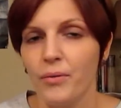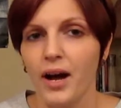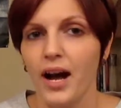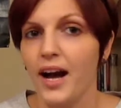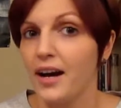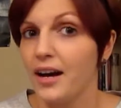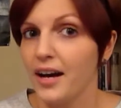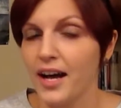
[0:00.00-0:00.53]

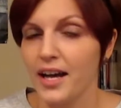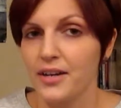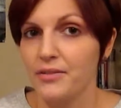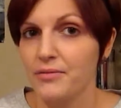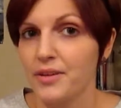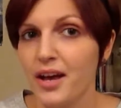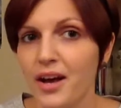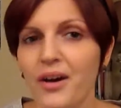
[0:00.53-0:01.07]
I
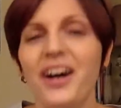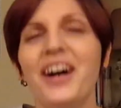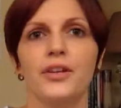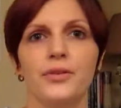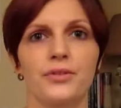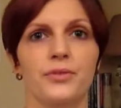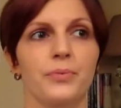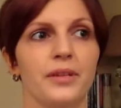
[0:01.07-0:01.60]
don't know.
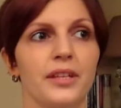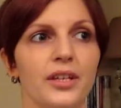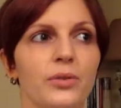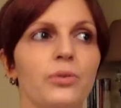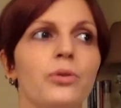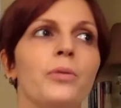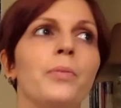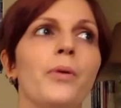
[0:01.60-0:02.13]
There's a really
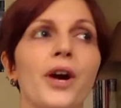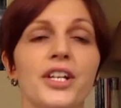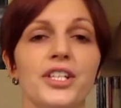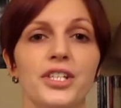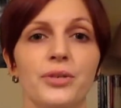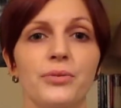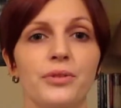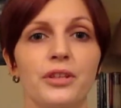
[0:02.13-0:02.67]
cool point
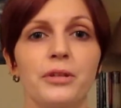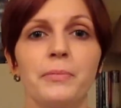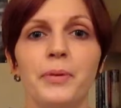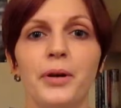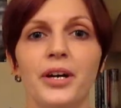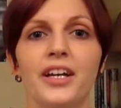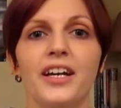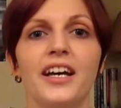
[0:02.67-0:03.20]
too in the
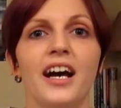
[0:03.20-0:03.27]
book.